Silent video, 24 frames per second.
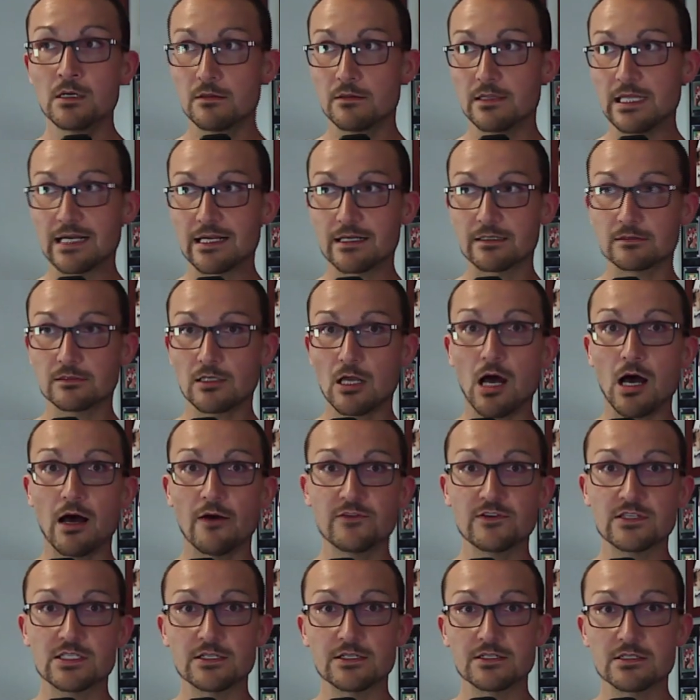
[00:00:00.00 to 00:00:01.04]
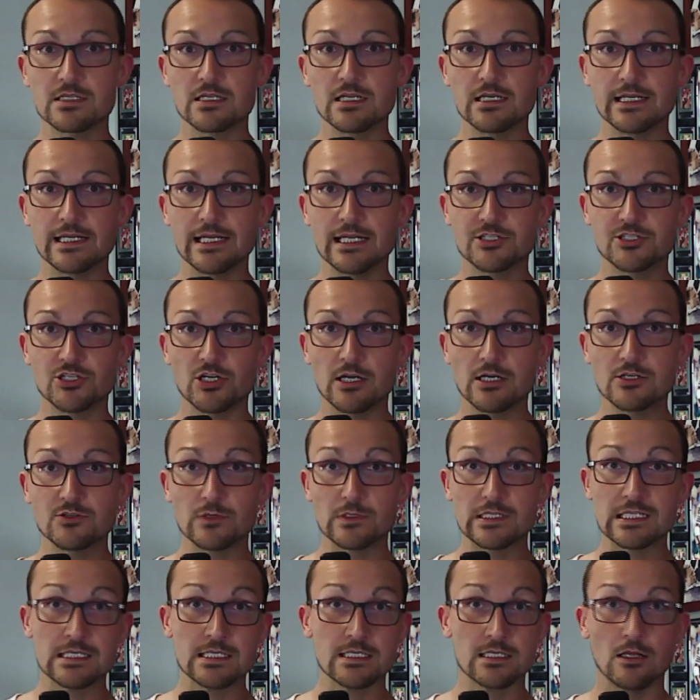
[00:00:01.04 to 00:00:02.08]
that officer is going to get charged
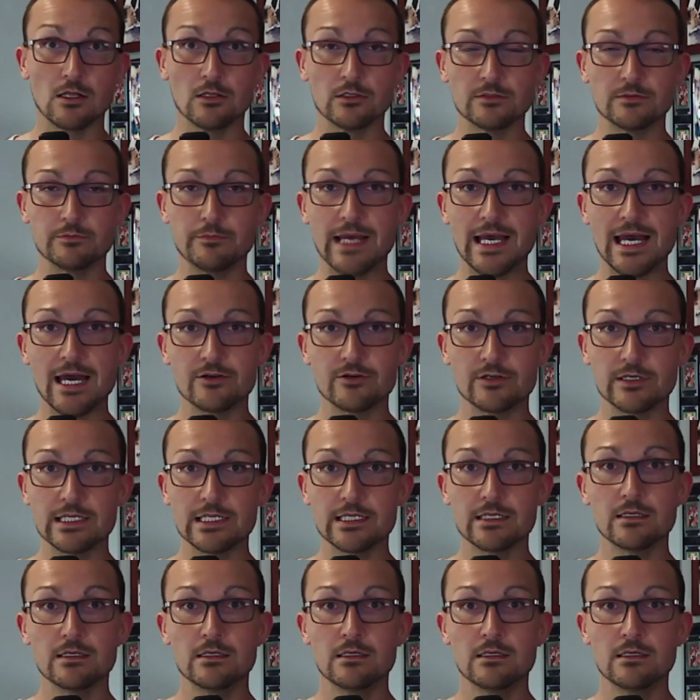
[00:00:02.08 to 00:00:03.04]
with assault and battery.